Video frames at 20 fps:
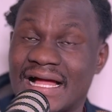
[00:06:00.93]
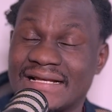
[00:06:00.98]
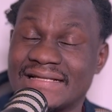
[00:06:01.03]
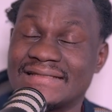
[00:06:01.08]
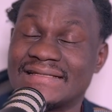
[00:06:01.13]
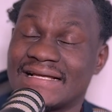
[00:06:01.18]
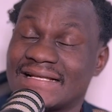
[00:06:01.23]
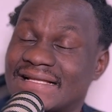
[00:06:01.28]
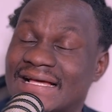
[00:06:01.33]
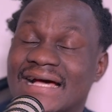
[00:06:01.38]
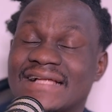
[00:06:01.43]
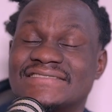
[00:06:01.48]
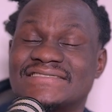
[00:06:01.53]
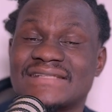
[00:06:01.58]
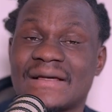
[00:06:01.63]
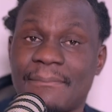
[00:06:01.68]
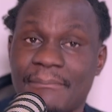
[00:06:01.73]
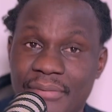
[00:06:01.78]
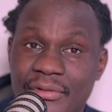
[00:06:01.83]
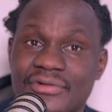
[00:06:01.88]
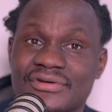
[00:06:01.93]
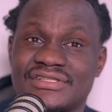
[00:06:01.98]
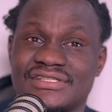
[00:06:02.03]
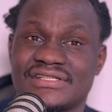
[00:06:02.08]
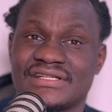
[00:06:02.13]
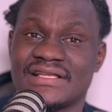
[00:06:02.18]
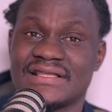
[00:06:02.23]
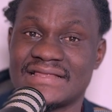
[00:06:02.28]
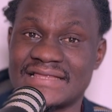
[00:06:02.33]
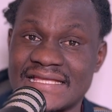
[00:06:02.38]
that can support
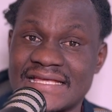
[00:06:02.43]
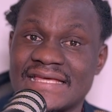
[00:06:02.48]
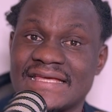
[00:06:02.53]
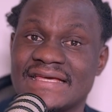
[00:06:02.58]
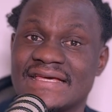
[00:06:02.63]
the